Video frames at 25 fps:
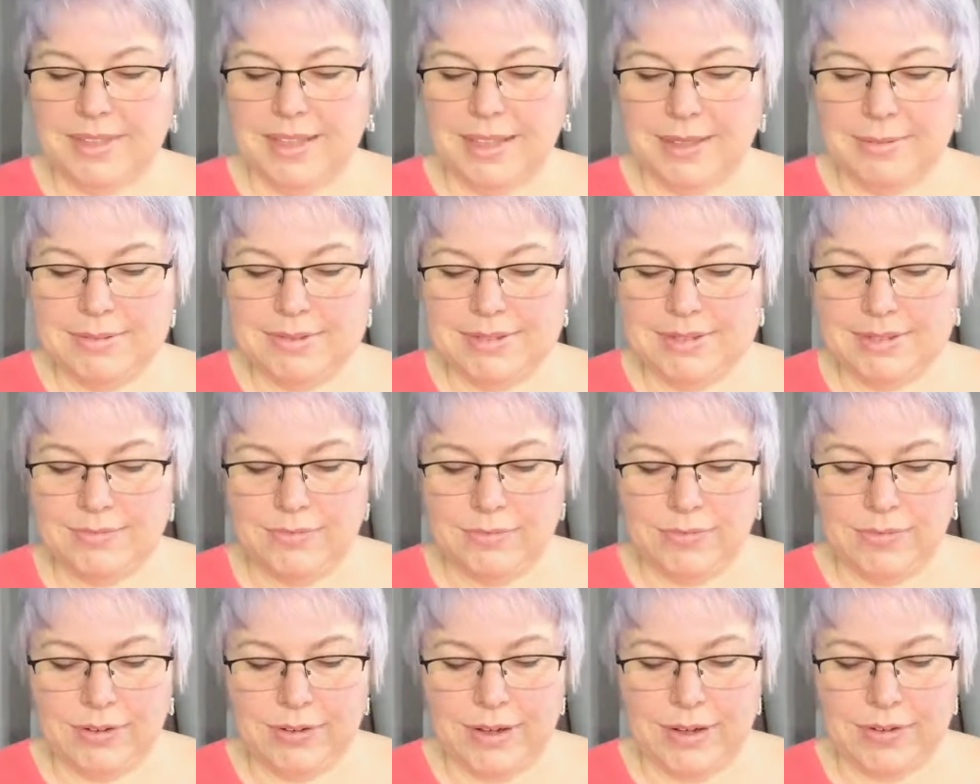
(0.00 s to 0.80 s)
I was
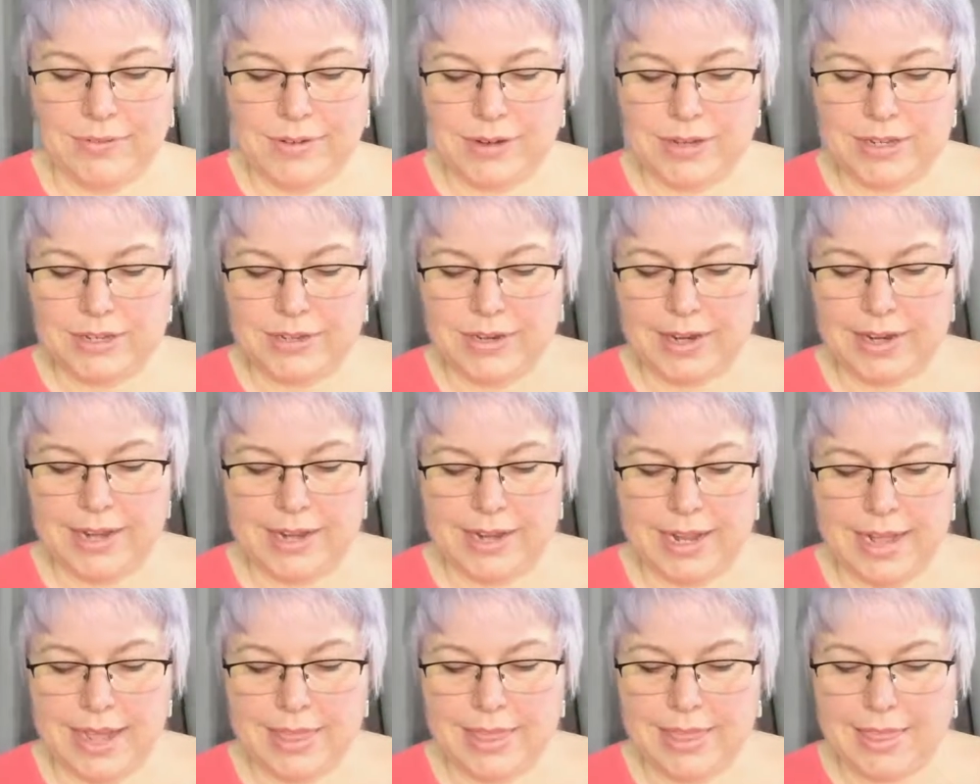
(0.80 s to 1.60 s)
very
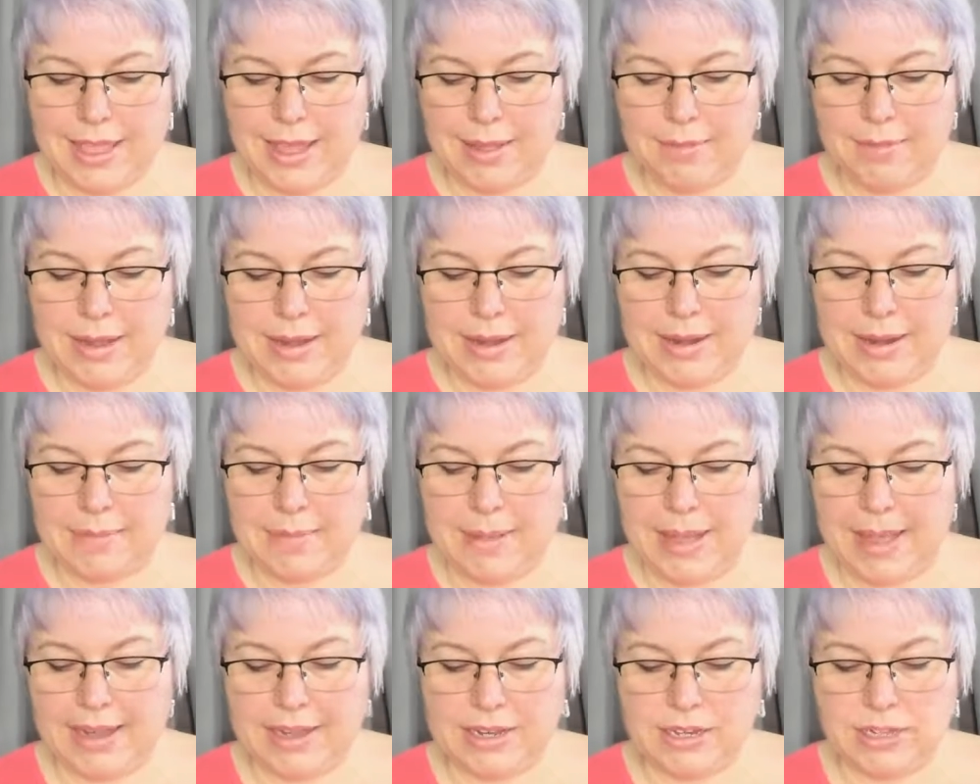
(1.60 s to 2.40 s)
frustrated. I went and I
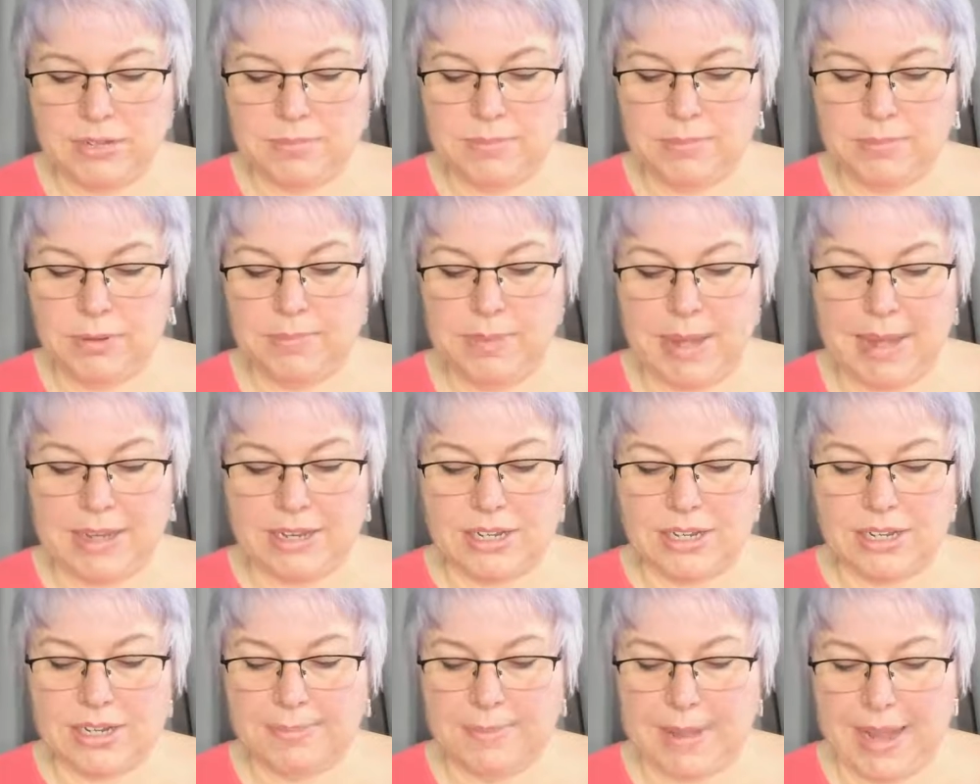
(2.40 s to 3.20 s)
put
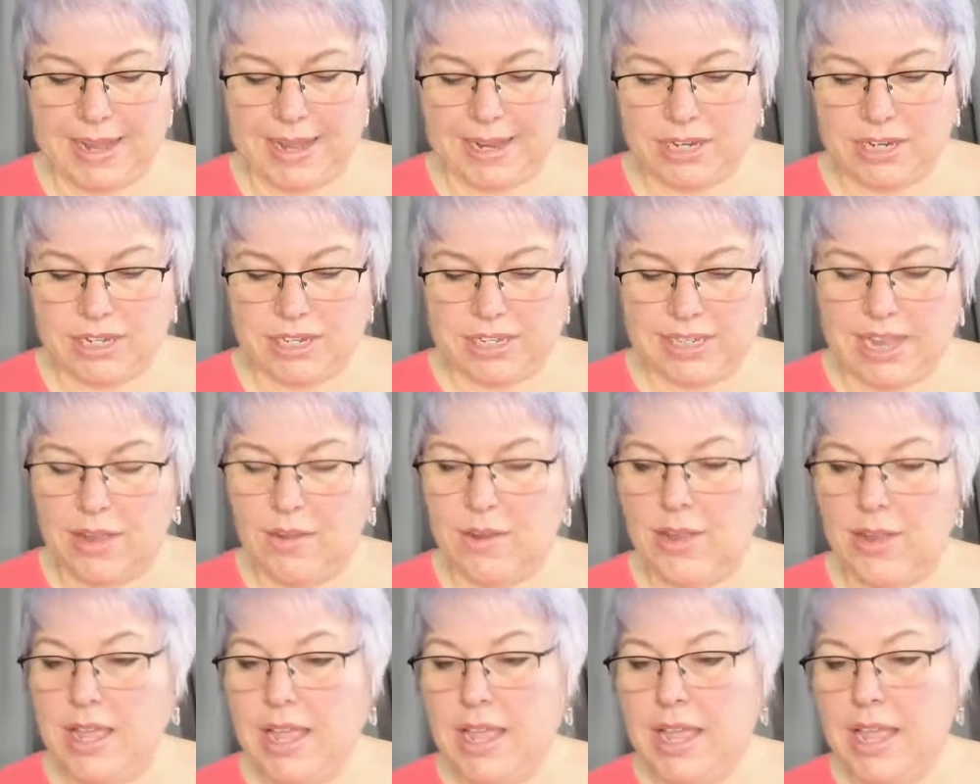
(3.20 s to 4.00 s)
packages
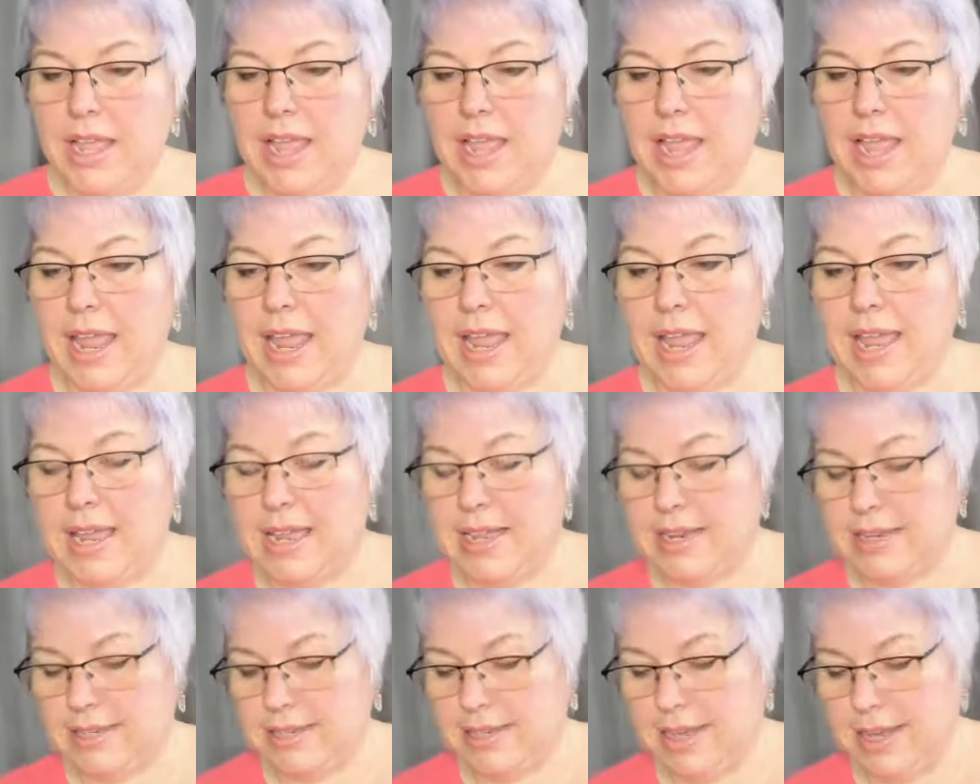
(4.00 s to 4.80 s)
out.
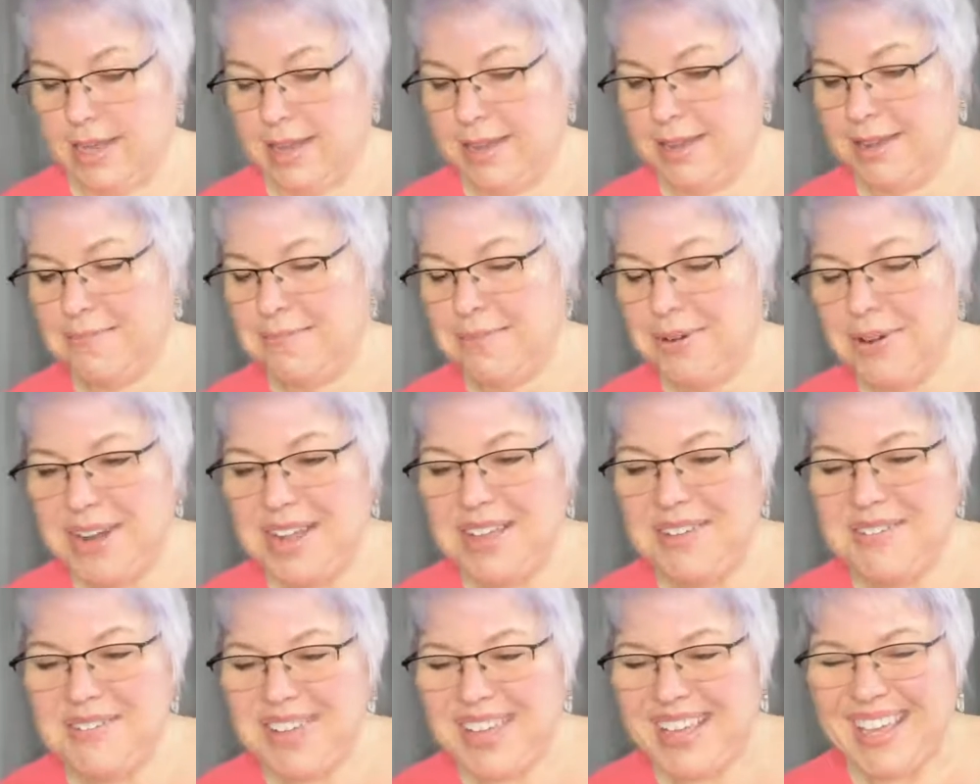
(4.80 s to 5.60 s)
And good
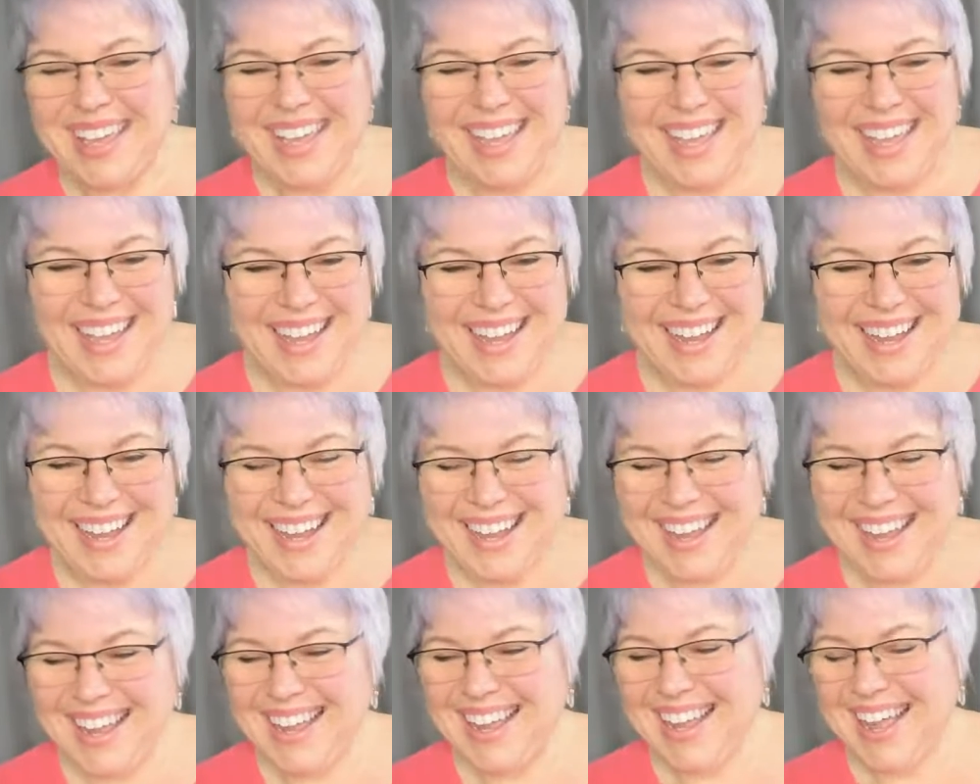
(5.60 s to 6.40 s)
morning,
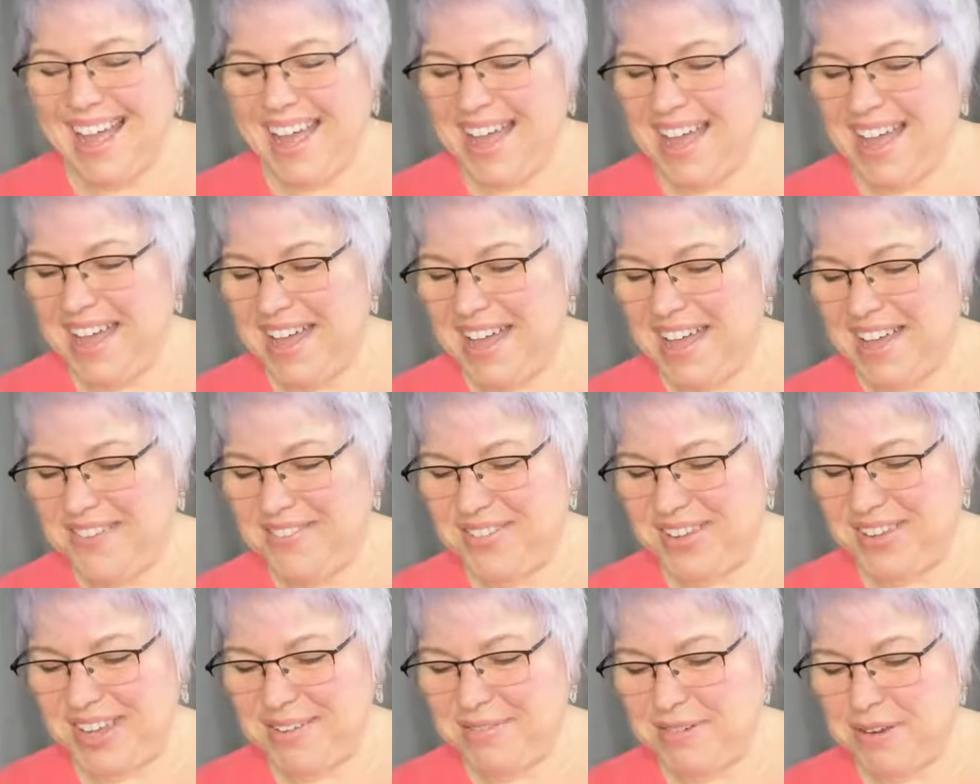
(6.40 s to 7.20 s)
Vicky,
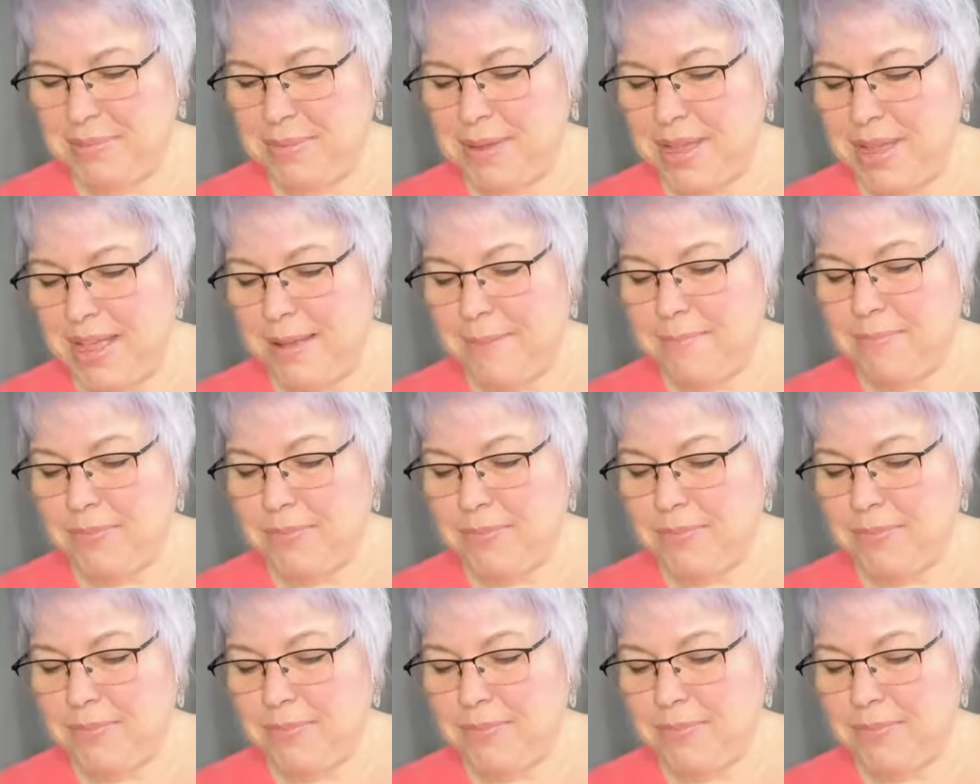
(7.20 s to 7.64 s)
Vicky Roop.